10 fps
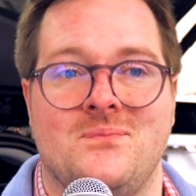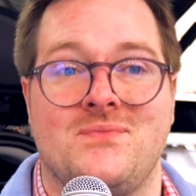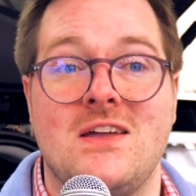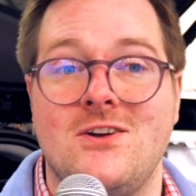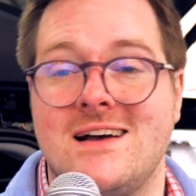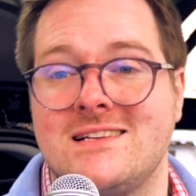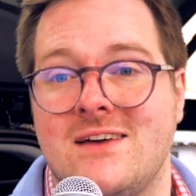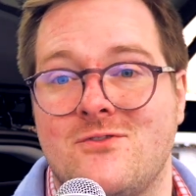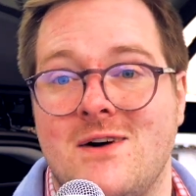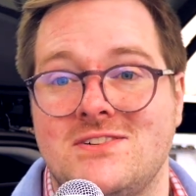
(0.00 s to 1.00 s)
Thank you guys
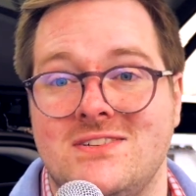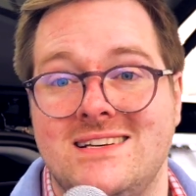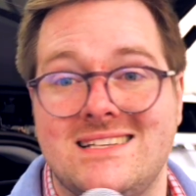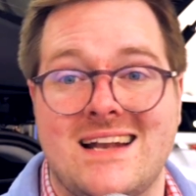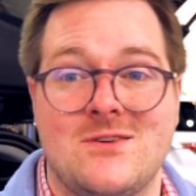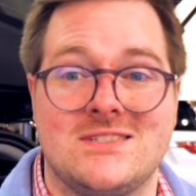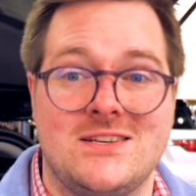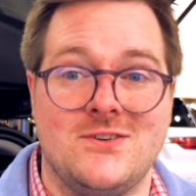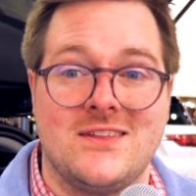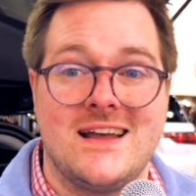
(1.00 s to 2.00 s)
again for watching this, and I will
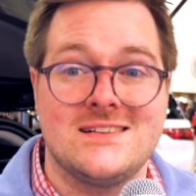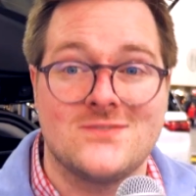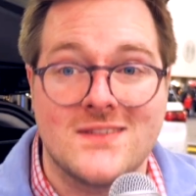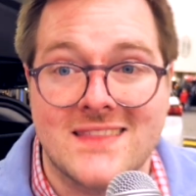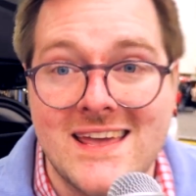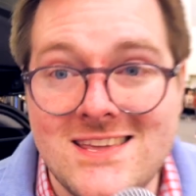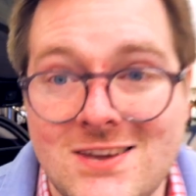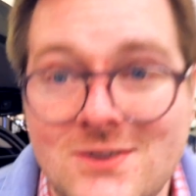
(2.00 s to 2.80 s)
see you in the next one. Thank